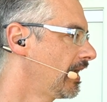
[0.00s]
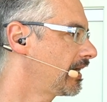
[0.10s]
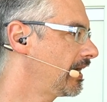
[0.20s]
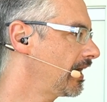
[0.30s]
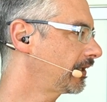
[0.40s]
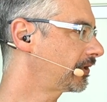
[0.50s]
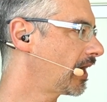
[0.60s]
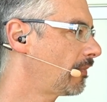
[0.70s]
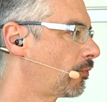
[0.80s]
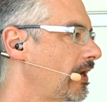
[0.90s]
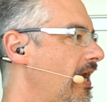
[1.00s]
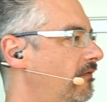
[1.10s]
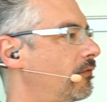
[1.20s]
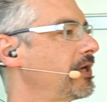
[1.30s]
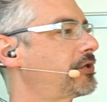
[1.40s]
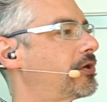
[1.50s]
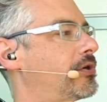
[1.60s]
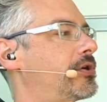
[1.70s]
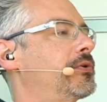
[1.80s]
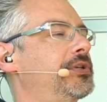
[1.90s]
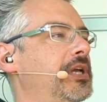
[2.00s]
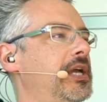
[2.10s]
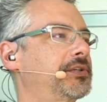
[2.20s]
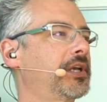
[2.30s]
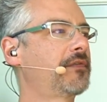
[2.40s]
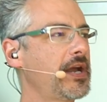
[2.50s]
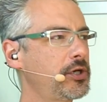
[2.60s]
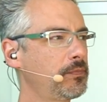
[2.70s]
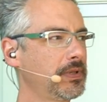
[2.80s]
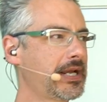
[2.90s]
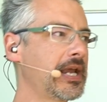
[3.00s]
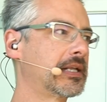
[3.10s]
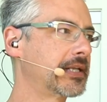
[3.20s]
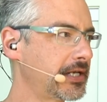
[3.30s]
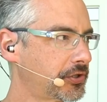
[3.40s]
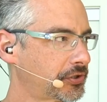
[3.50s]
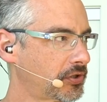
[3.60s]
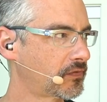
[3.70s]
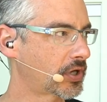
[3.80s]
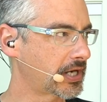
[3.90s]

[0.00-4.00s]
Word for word: Next up, we have Richard, who says, if I duplicate a linked server